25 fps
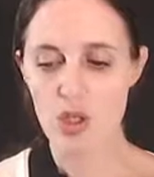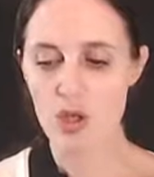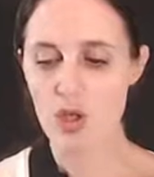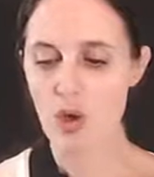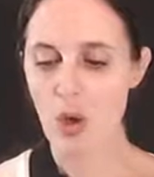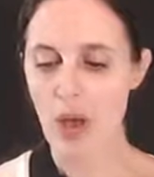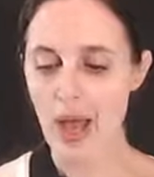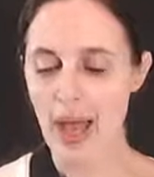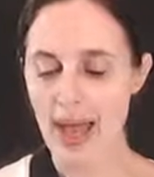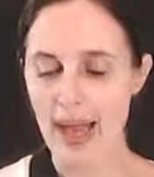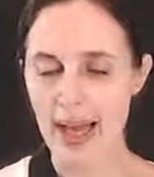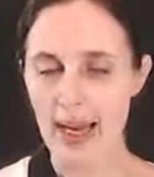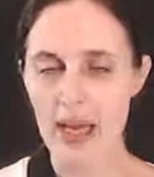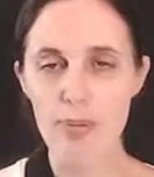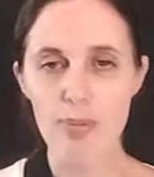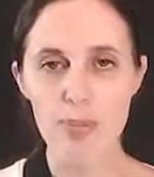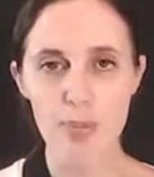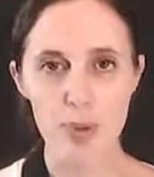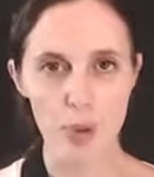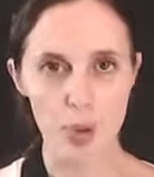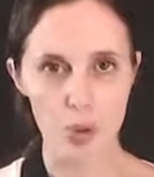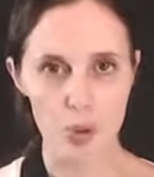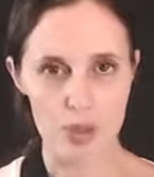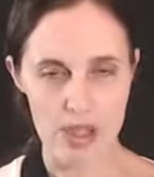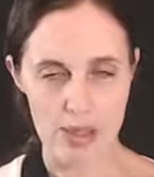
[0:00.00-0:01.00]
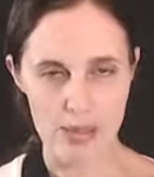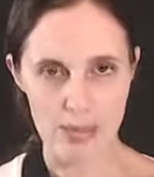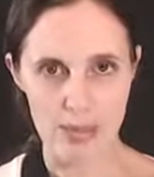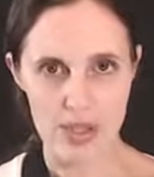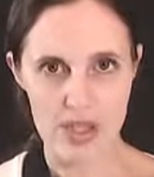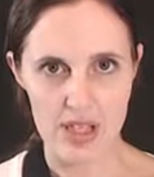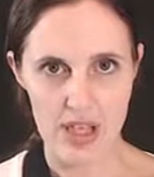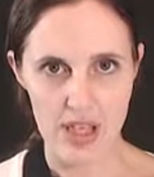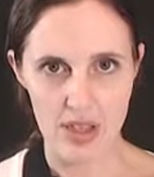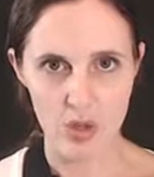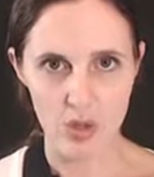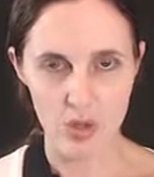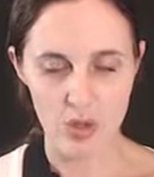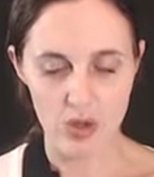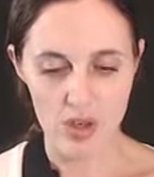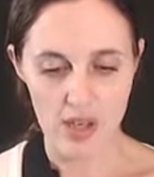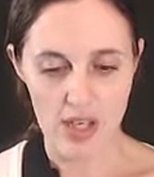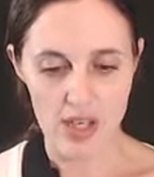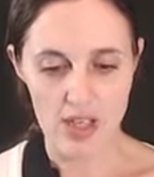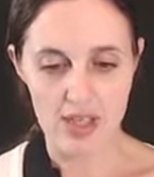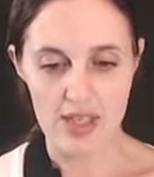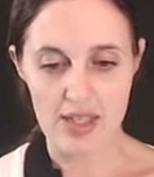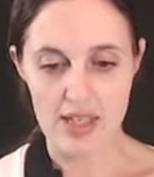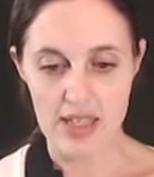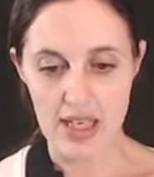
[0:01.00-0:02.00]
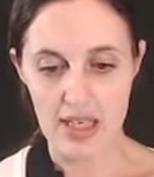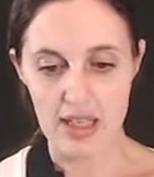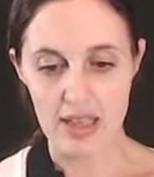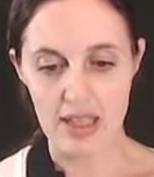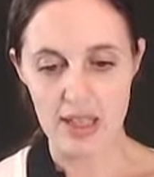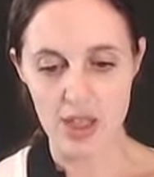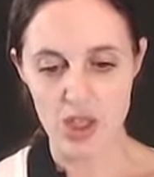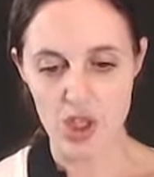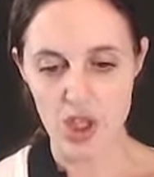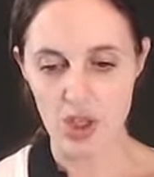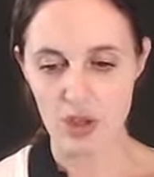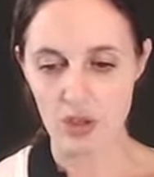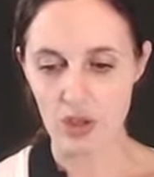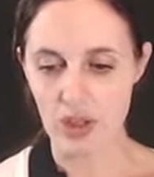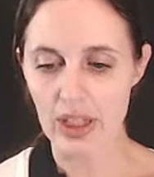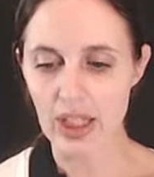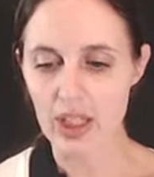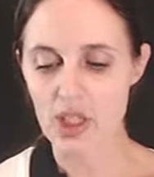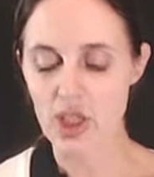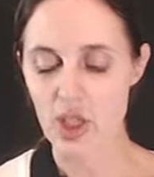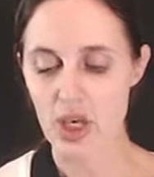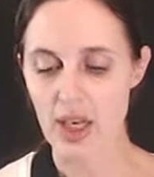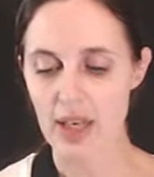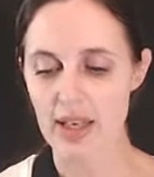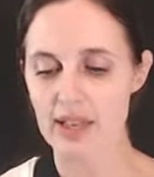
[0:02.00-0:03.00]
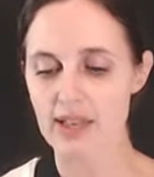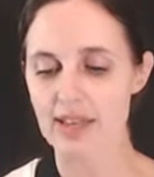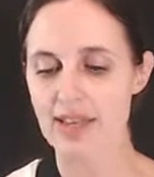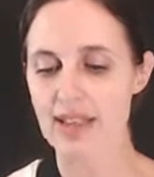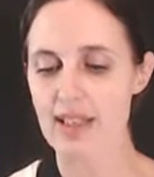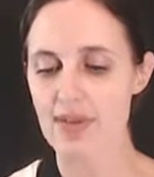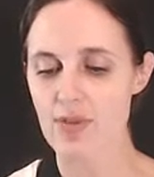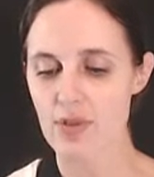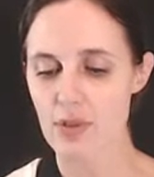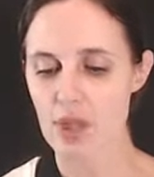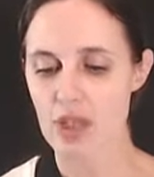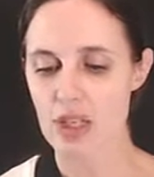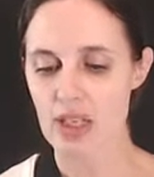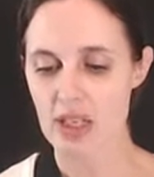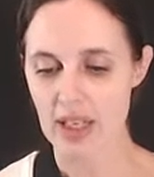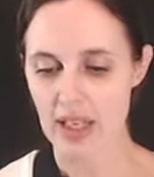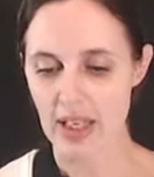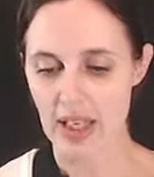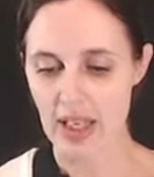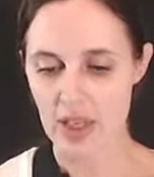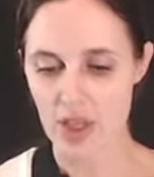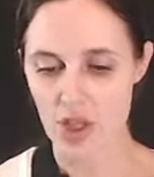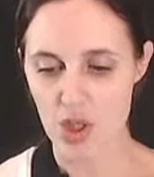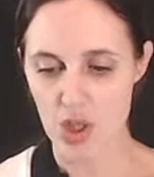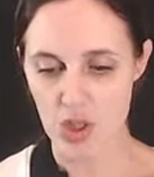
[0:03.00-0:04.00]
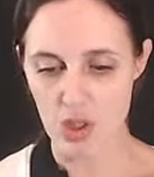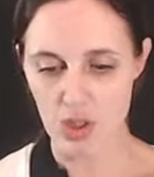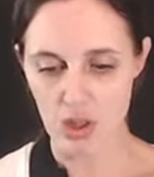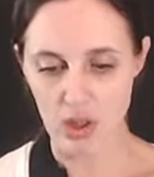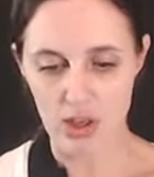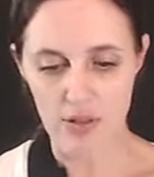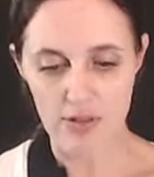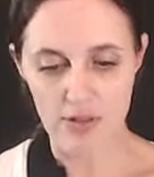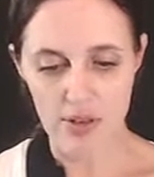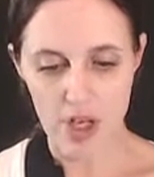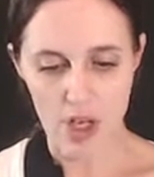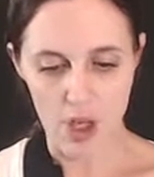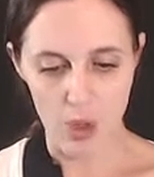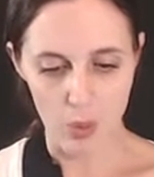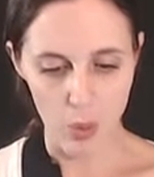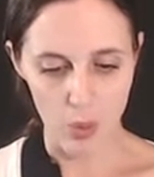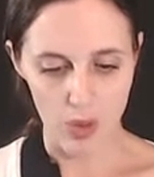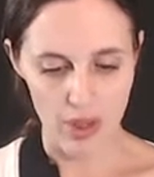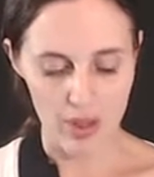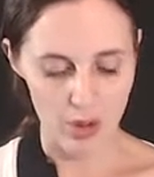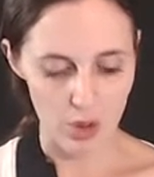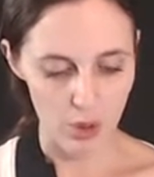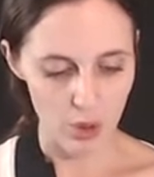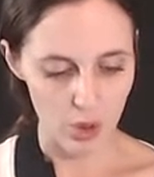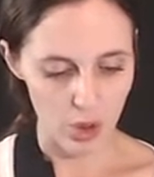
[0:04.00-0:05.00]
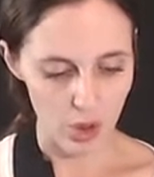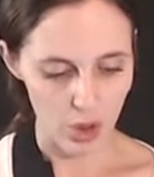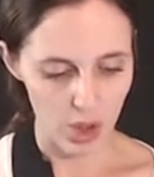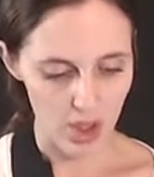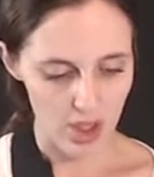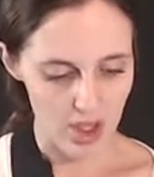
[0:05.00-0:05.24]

sure you add up your debits and your credits in the general ledger and it'll give you an indication of whether or